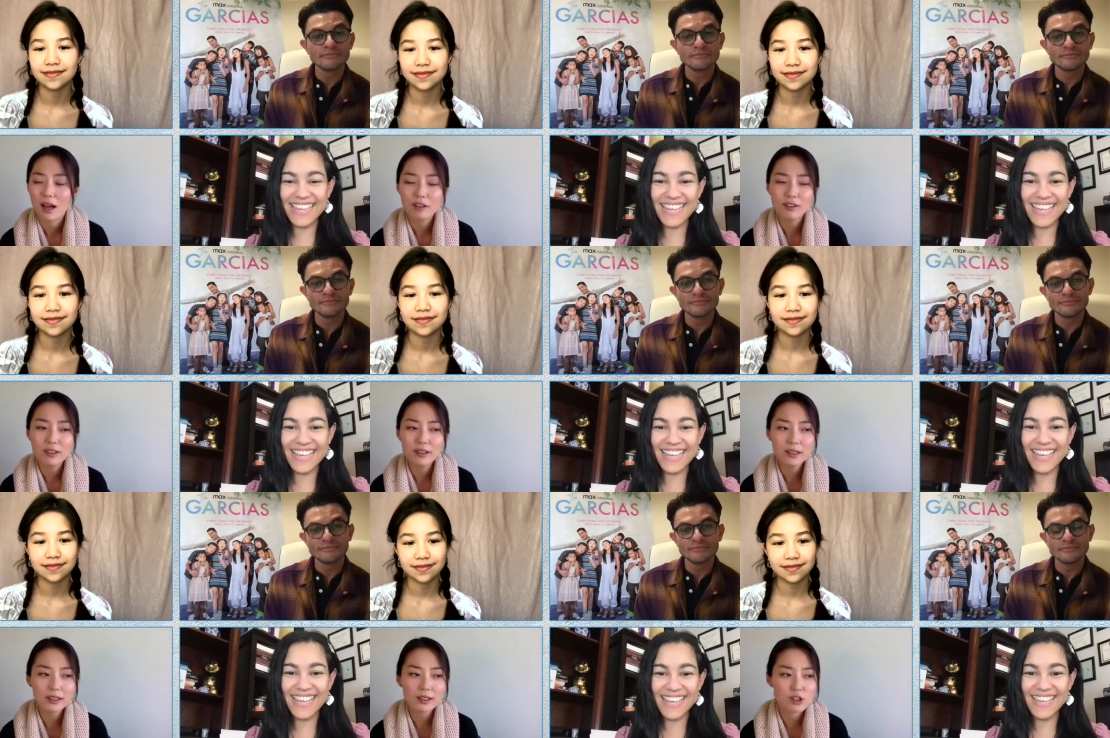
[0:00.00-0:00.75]
Speaker 1: I feel
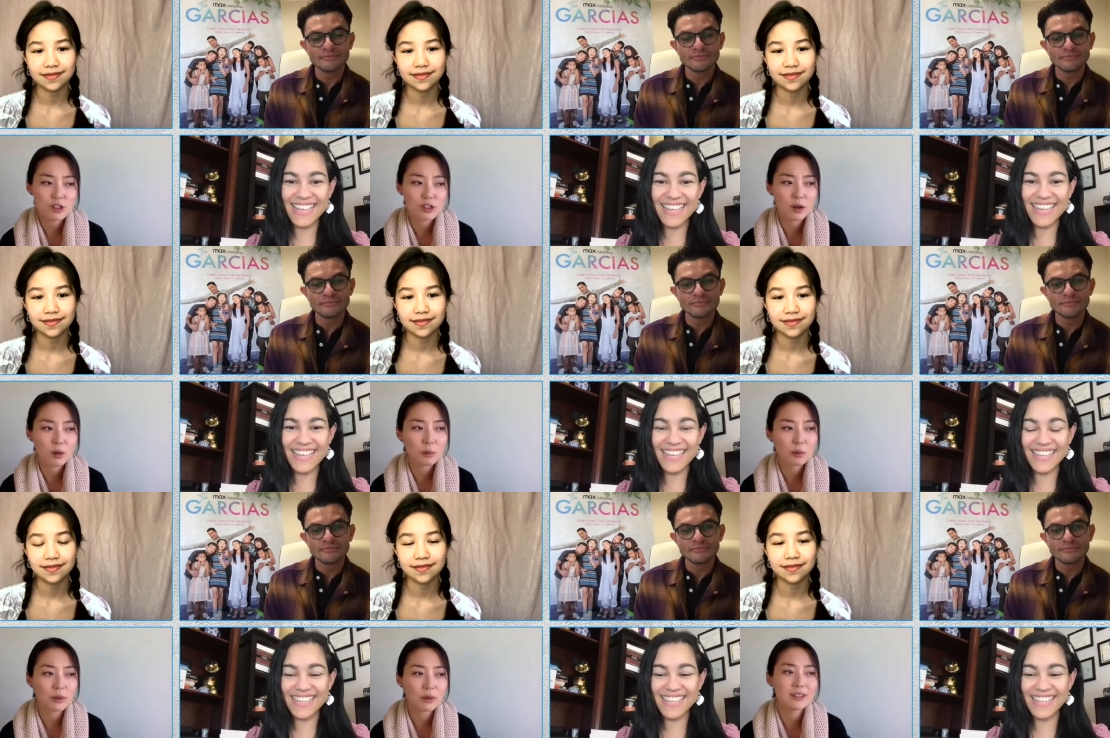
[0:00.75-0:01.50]
like it's just so
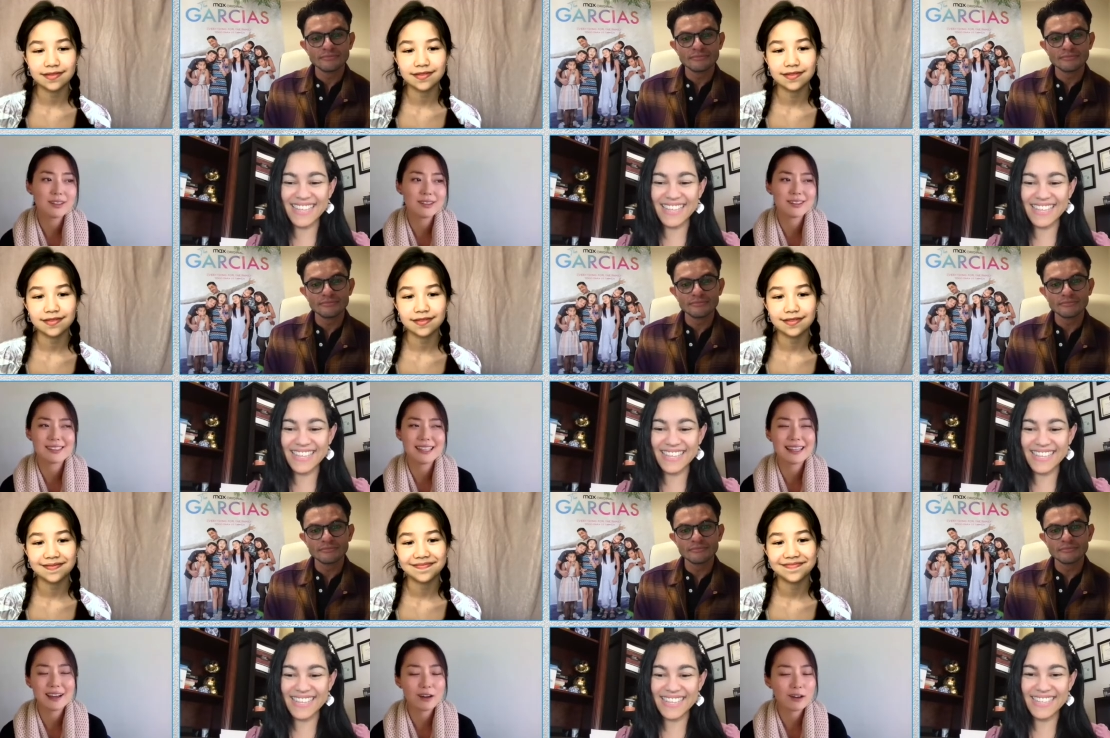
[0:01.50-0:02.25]
important to
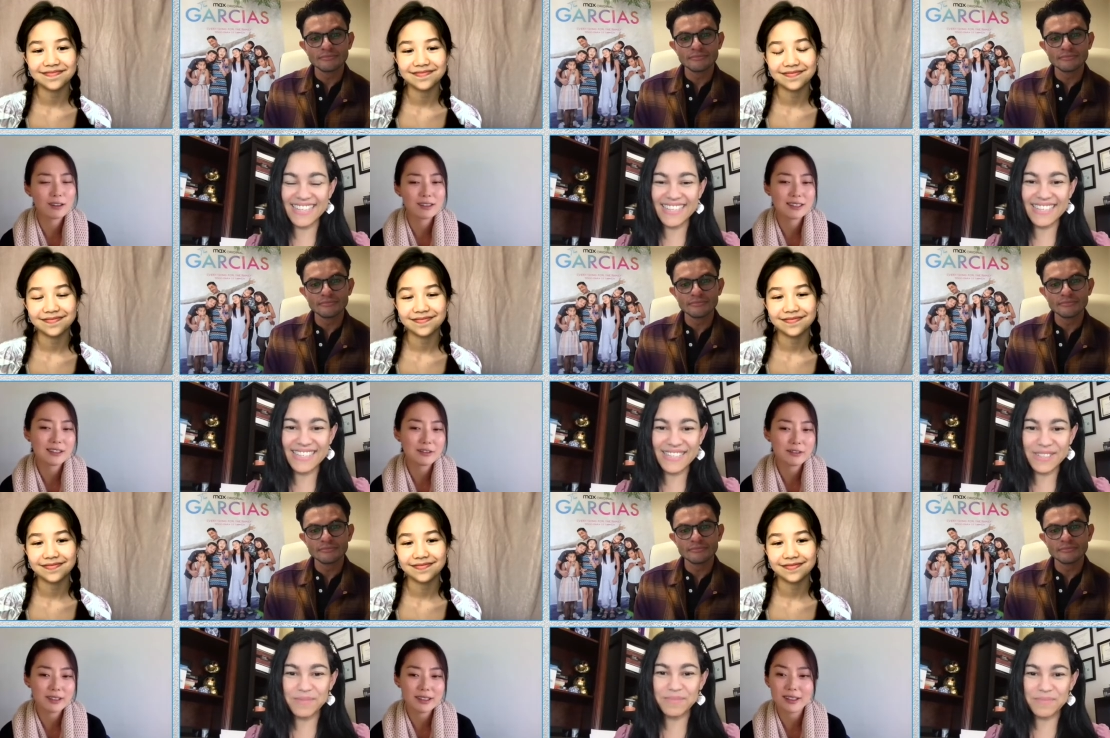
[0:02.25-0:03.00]
see that on
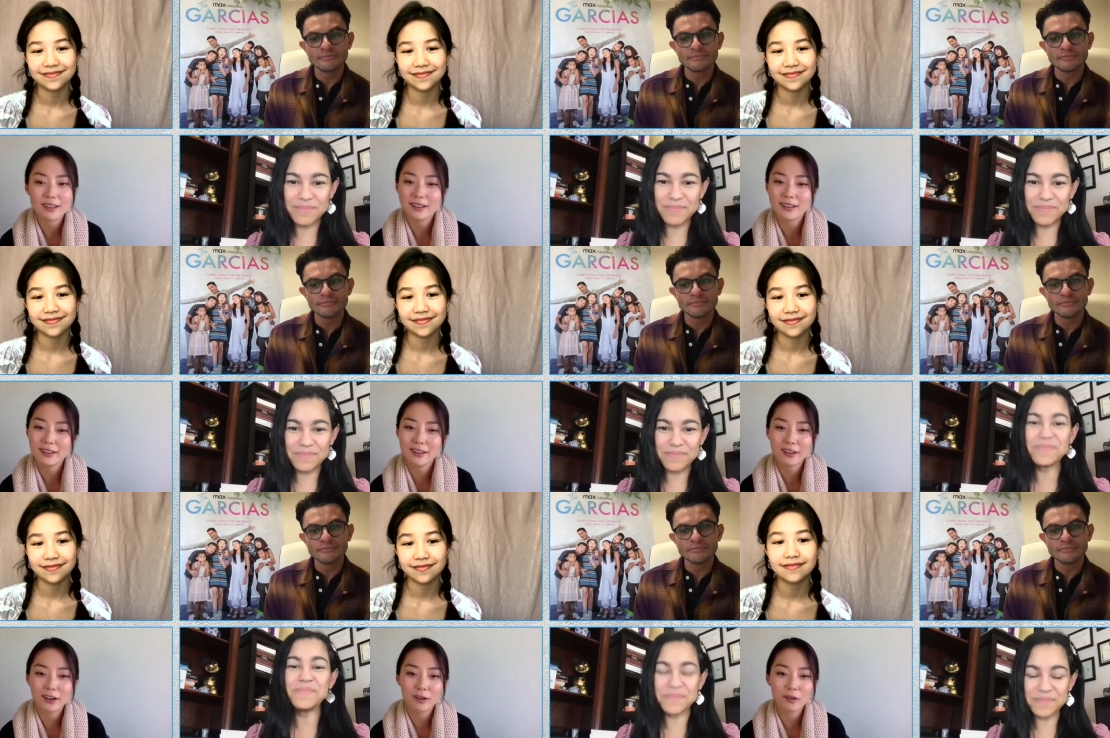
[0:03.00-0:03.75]
TV,
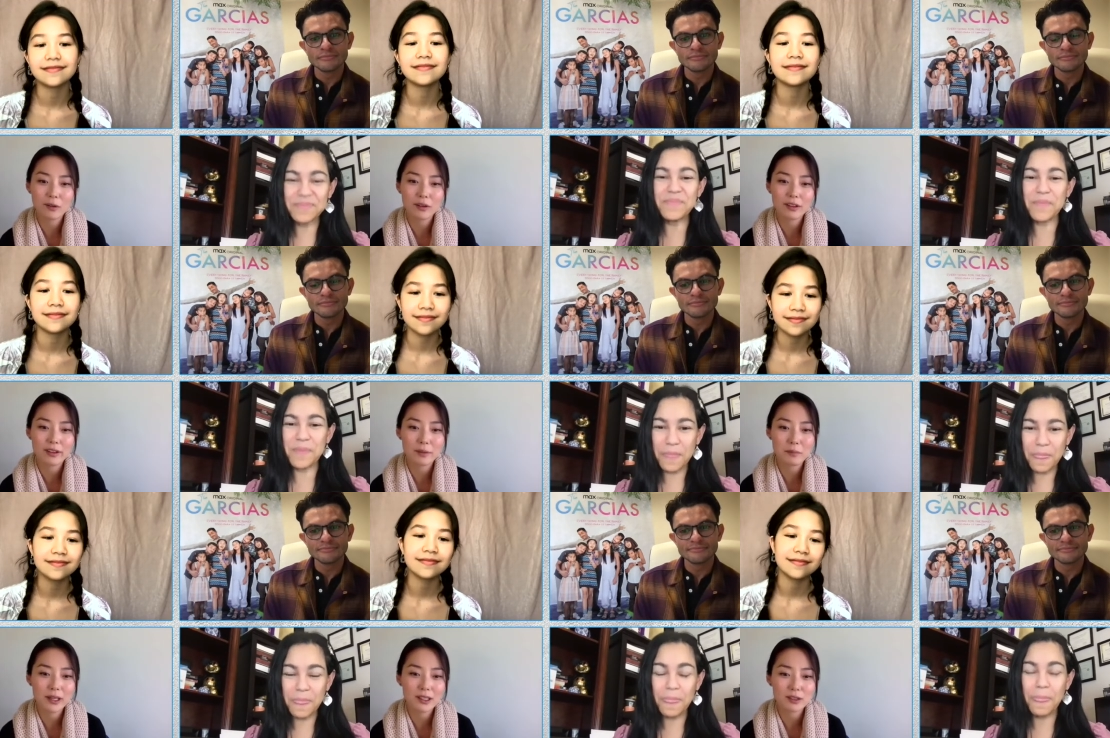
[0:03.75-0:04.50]
you know, the
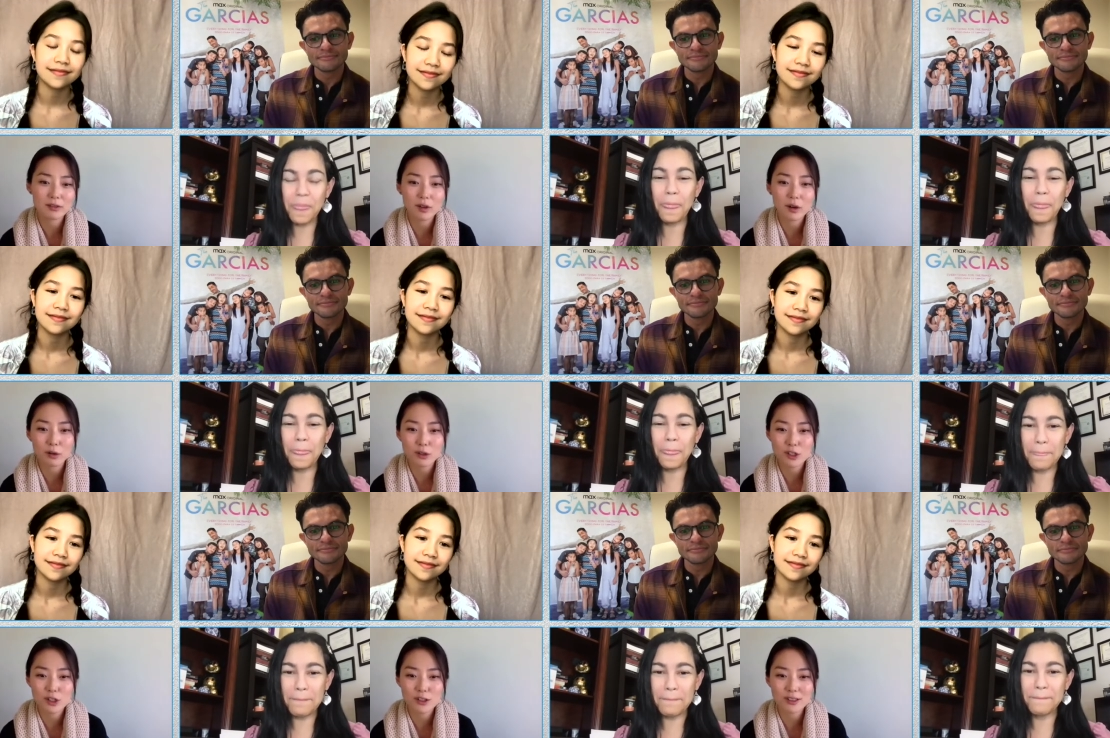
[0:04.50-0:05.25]
mix of
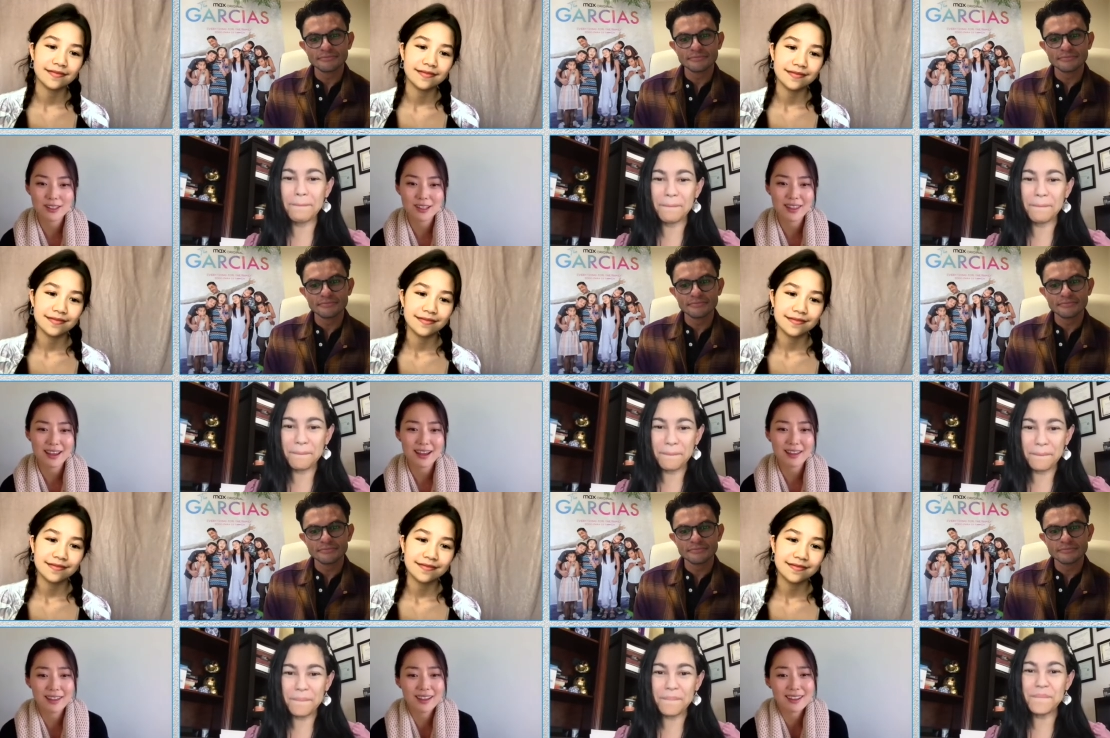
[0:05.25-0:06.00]
cultures and
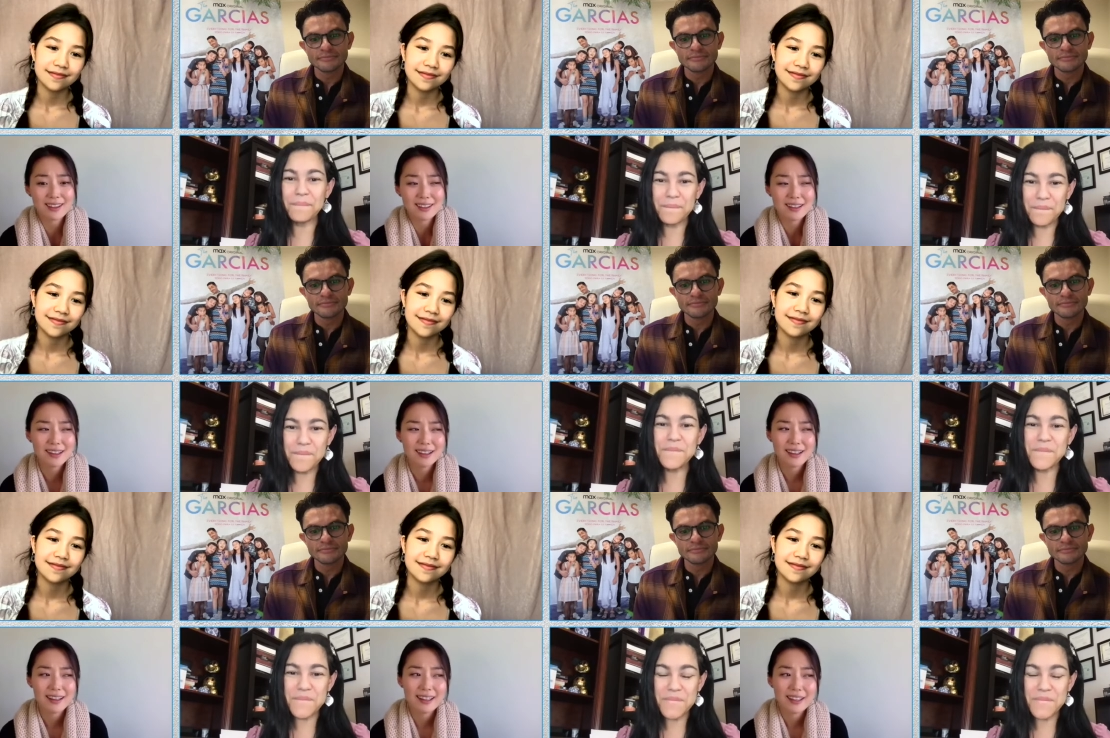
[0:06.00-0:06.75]
that that
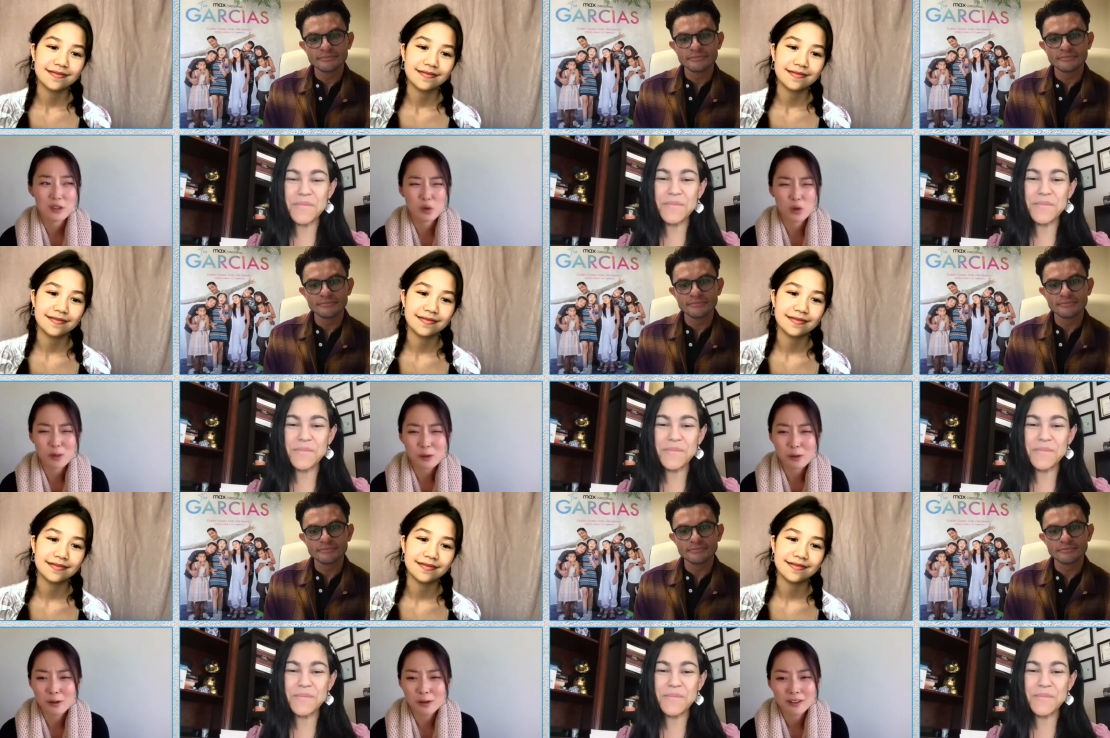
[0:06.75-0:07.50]
it's
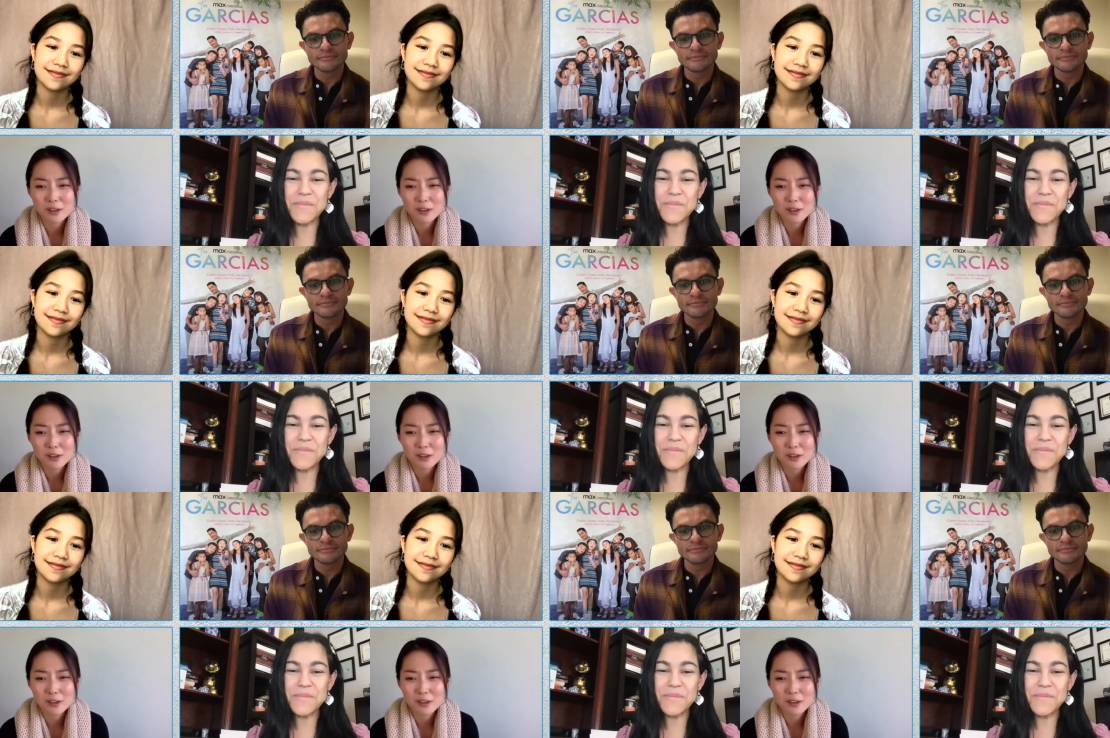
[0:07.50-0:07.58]
normal.